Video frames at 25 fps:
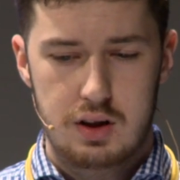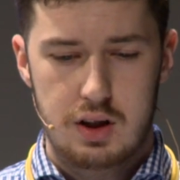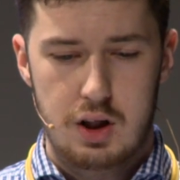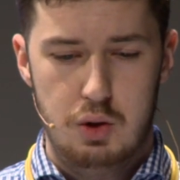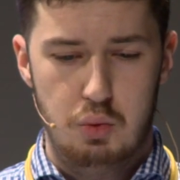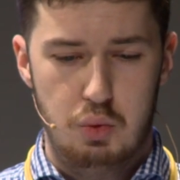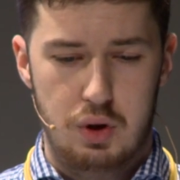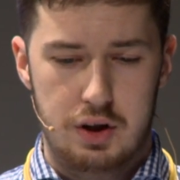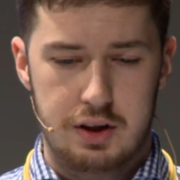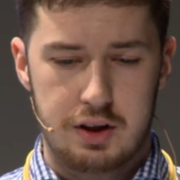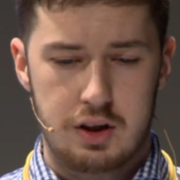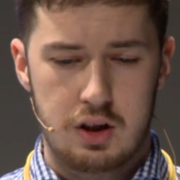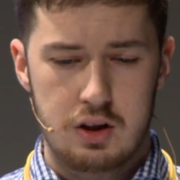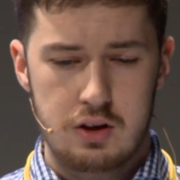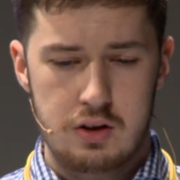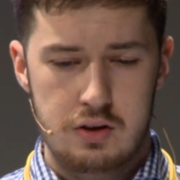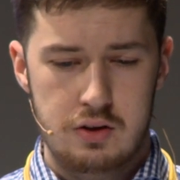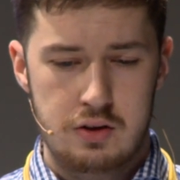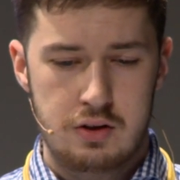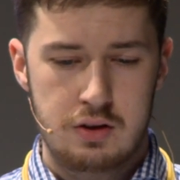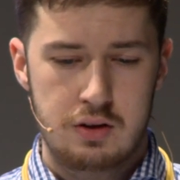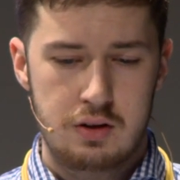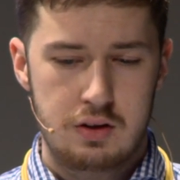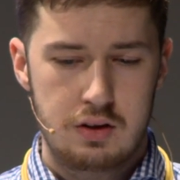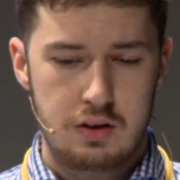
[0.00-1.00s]
and where it
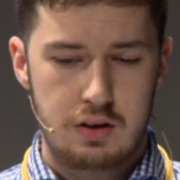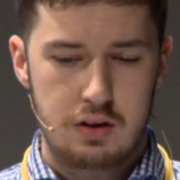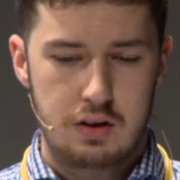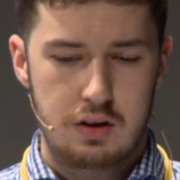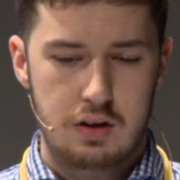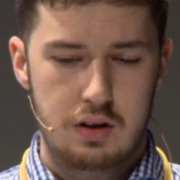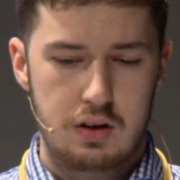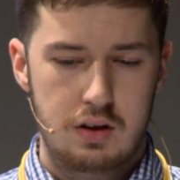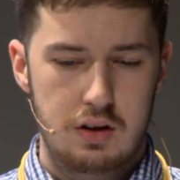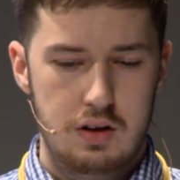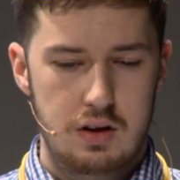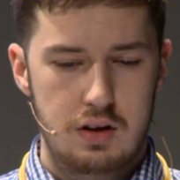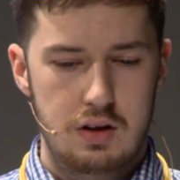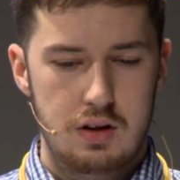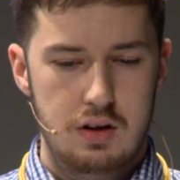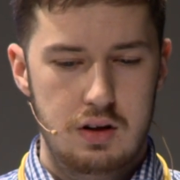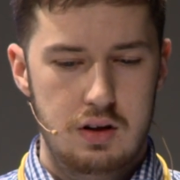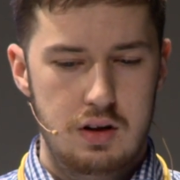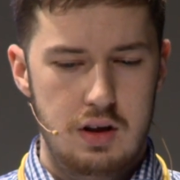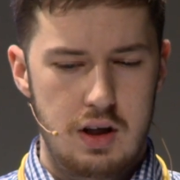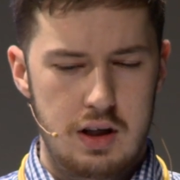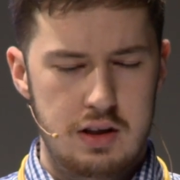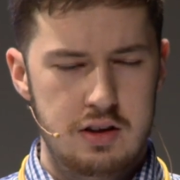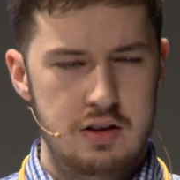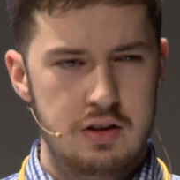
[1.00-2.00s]
goes.
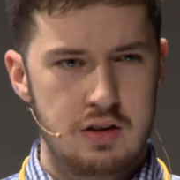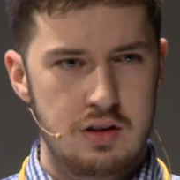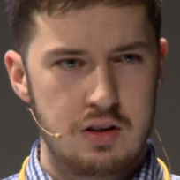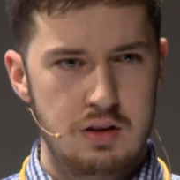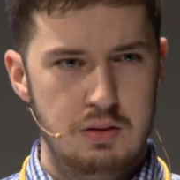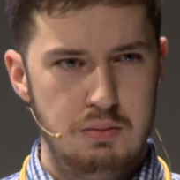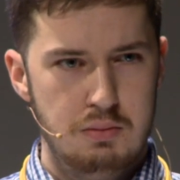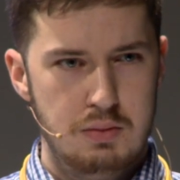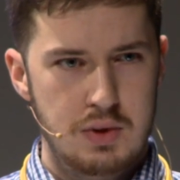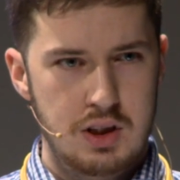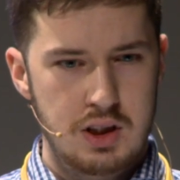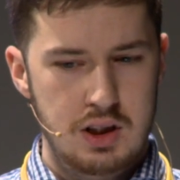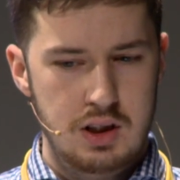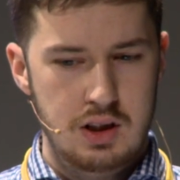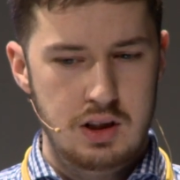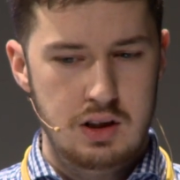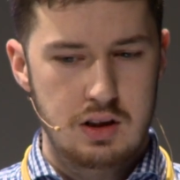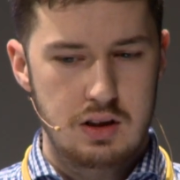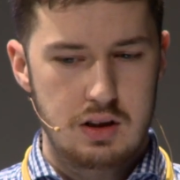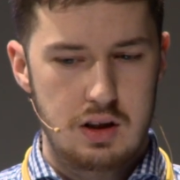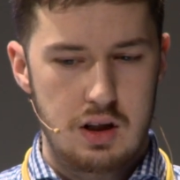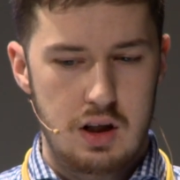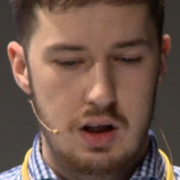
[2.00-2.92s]
And this can be